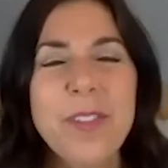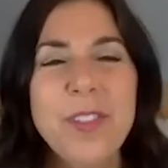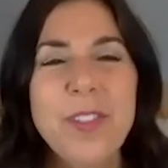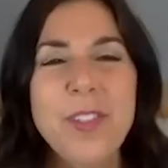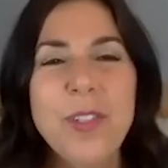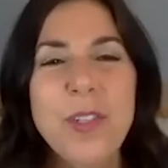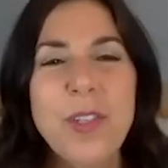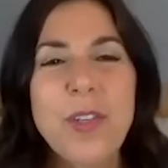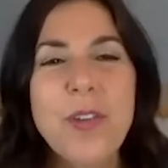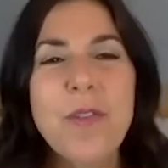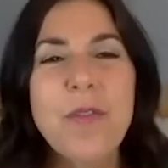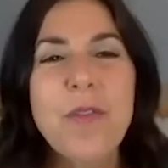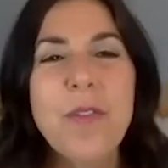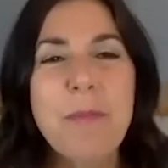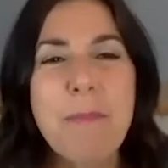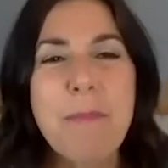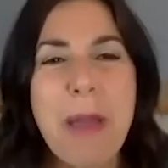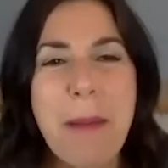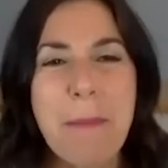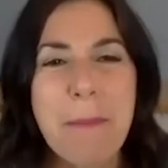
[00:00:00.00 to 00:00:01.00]
Do you
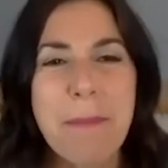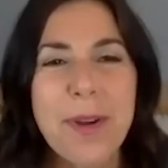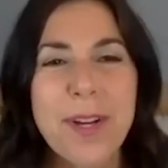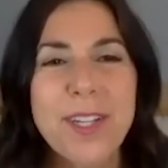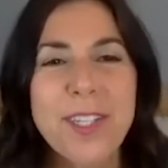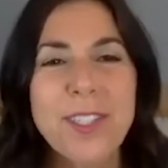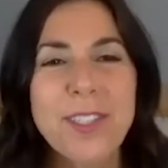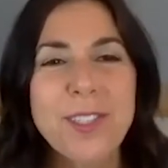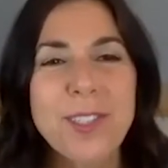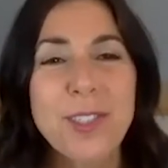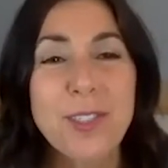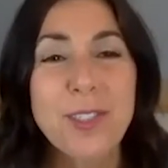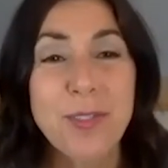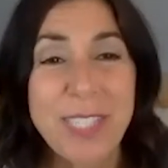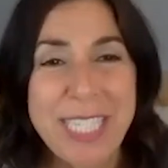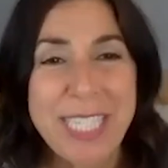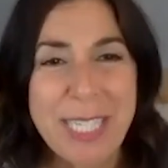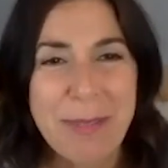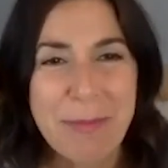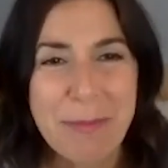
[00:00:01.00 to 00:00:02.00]
remember your
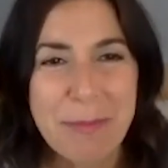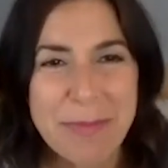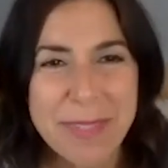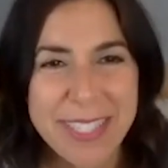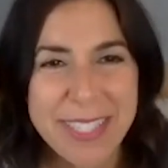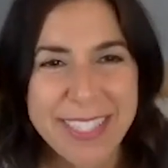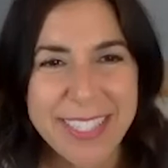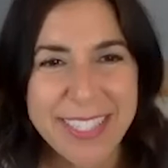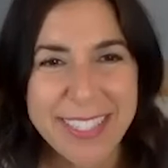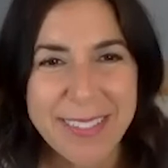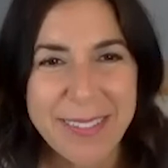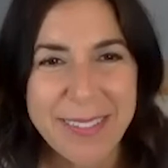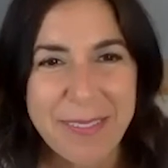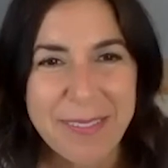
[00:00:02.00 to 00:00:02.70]
dreams?